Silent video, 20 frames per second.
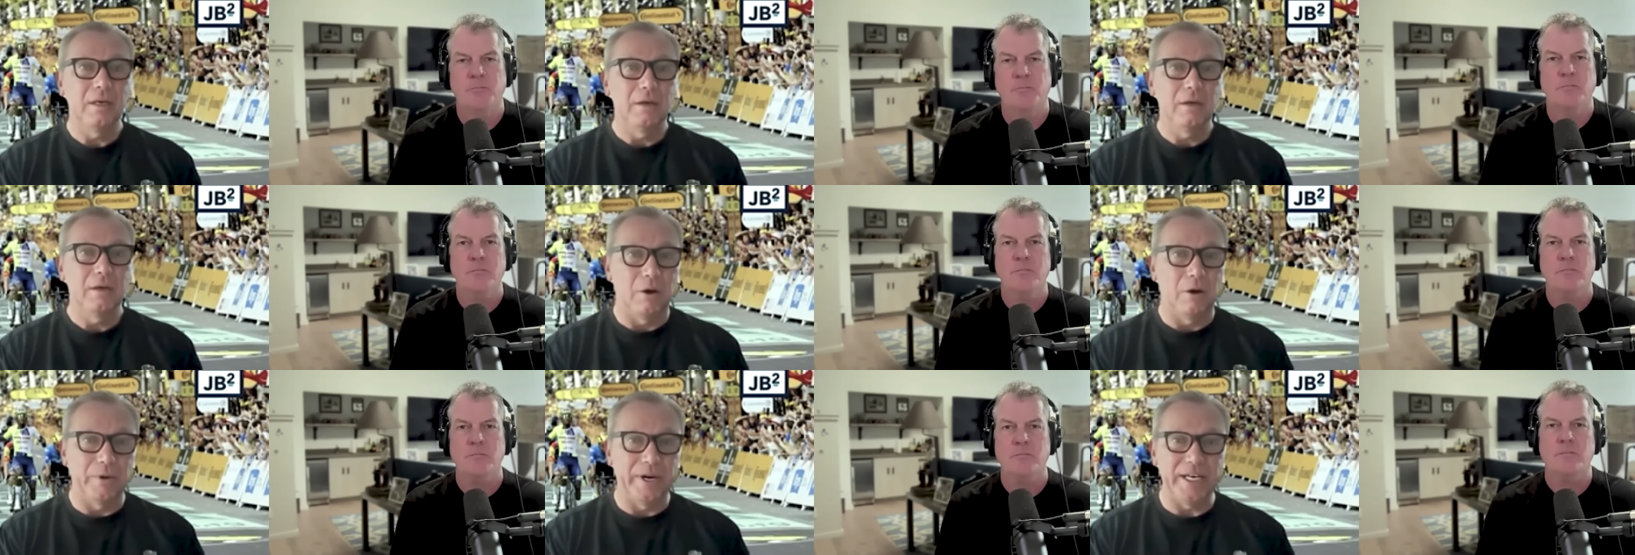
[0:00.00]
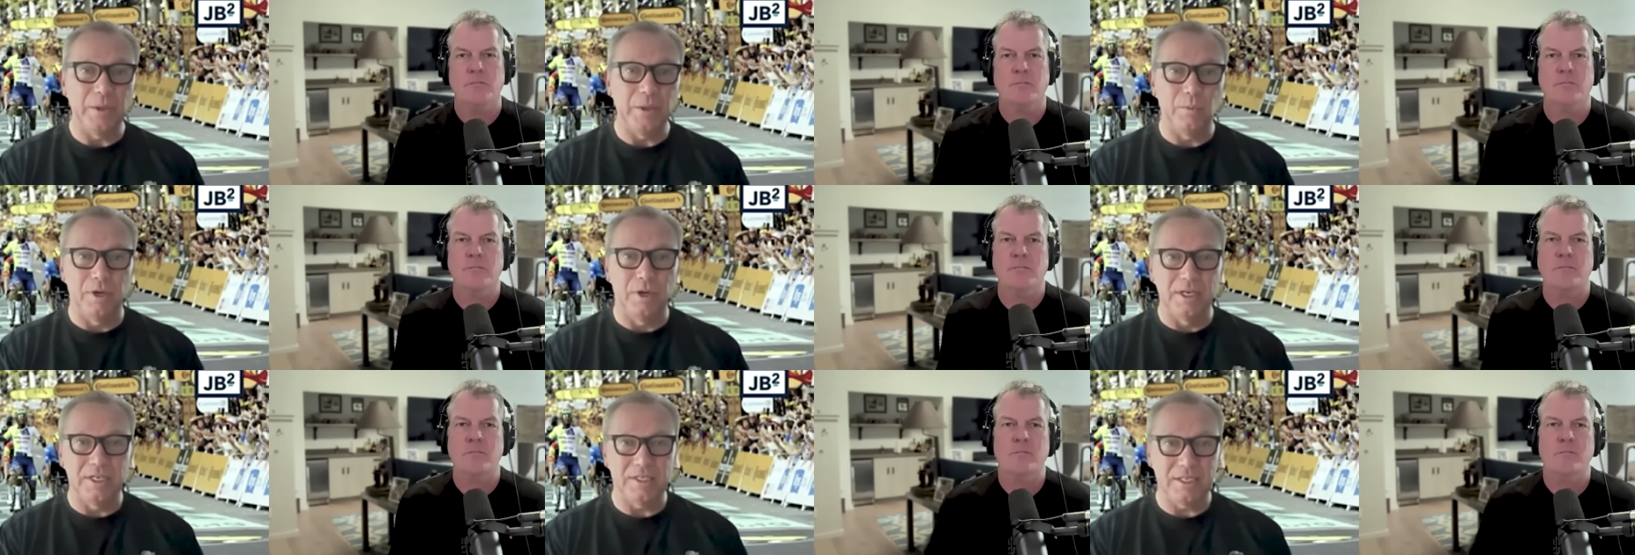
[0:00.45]
Speaker 1: Already
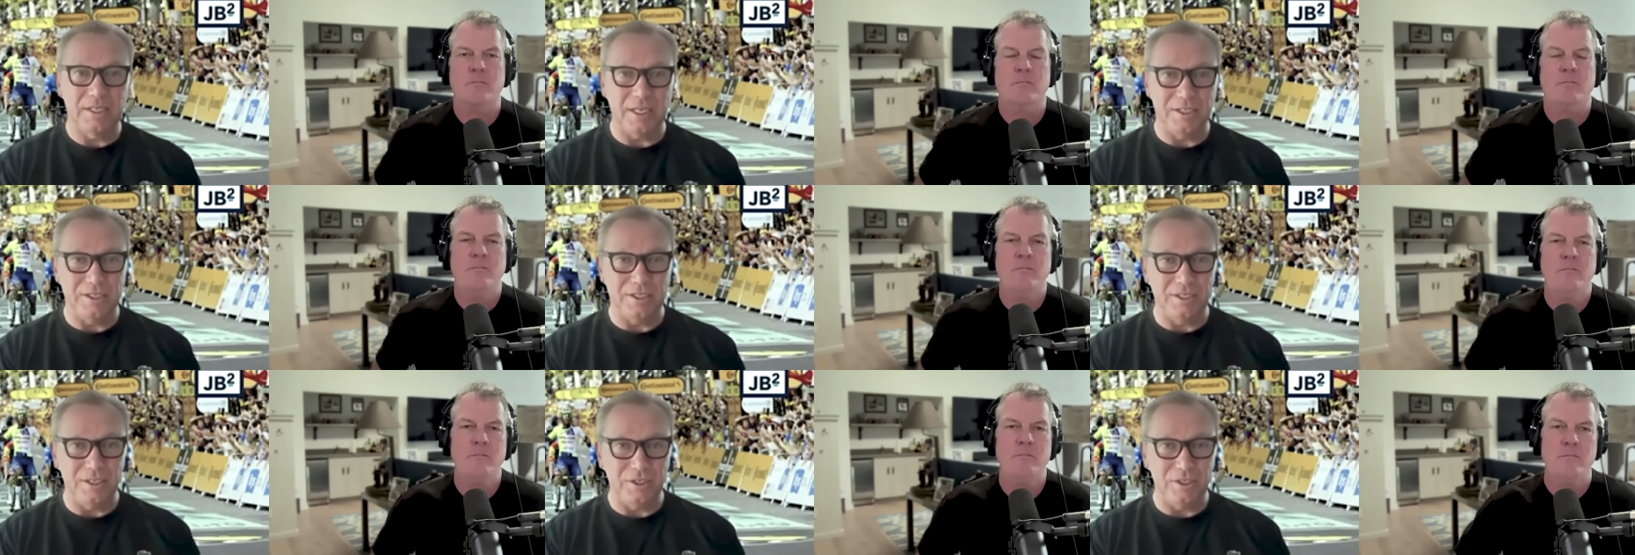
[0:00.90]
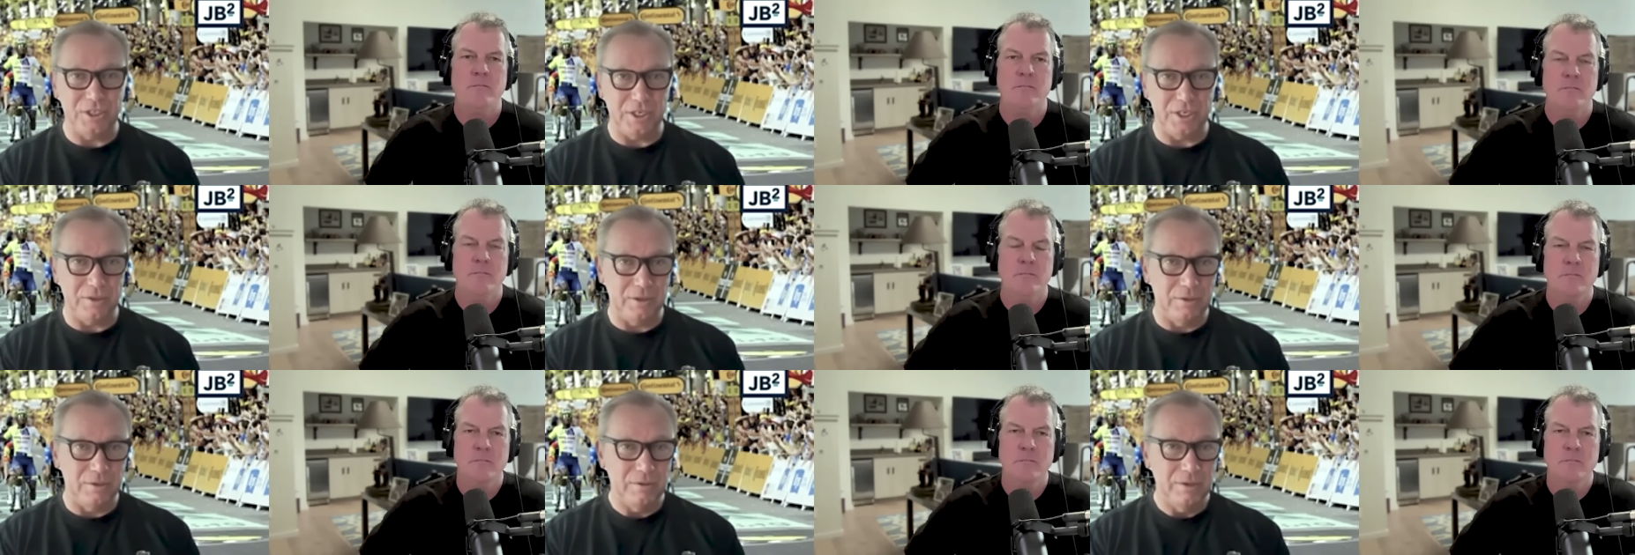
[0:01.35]
won a stage in the
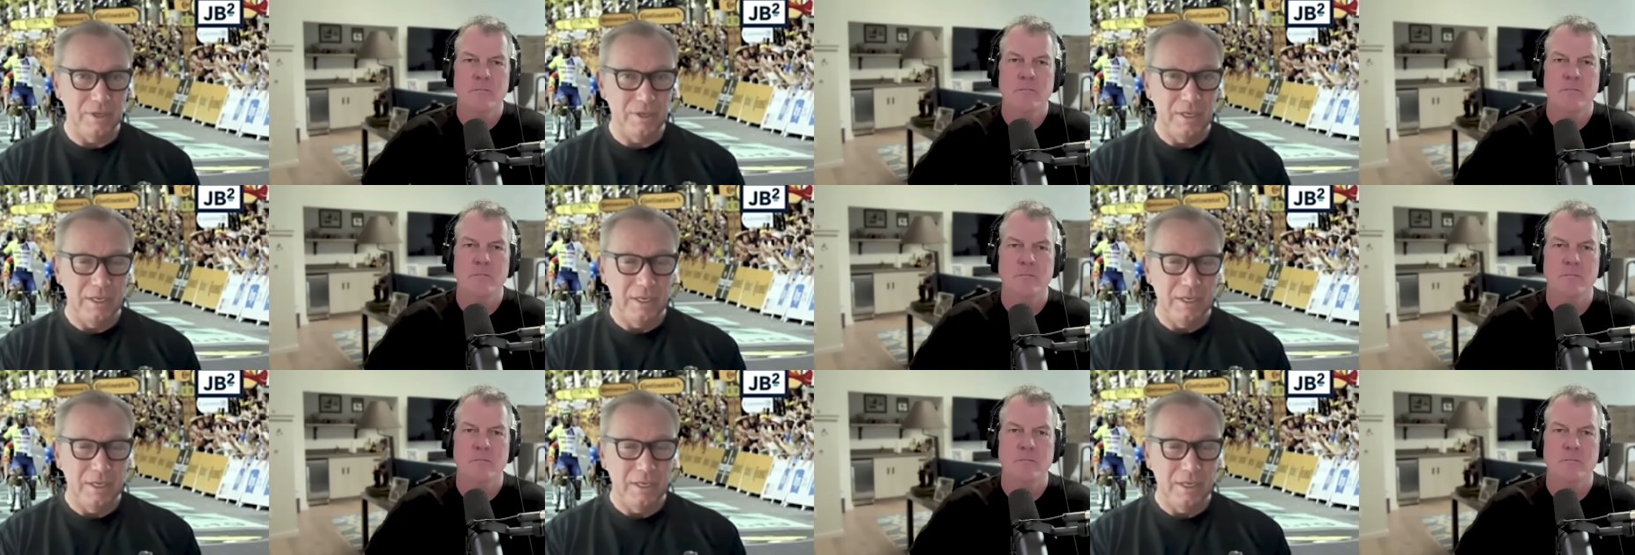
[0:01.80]
Giro.